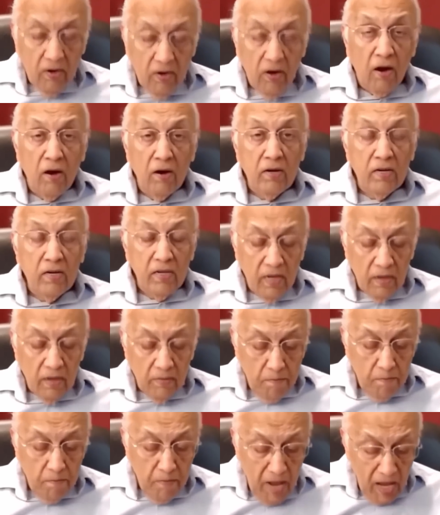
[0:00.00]
God
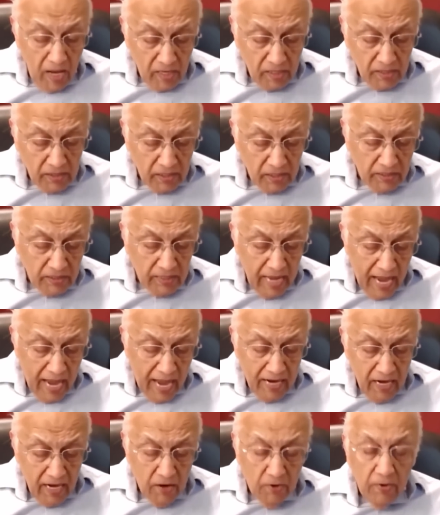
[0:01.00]
makes us
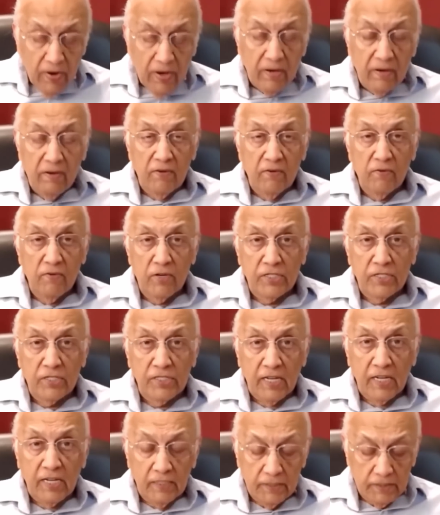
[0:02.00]
adequate,
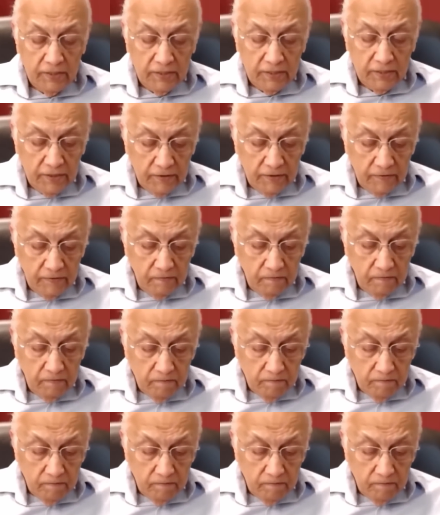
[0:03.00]
verse 6,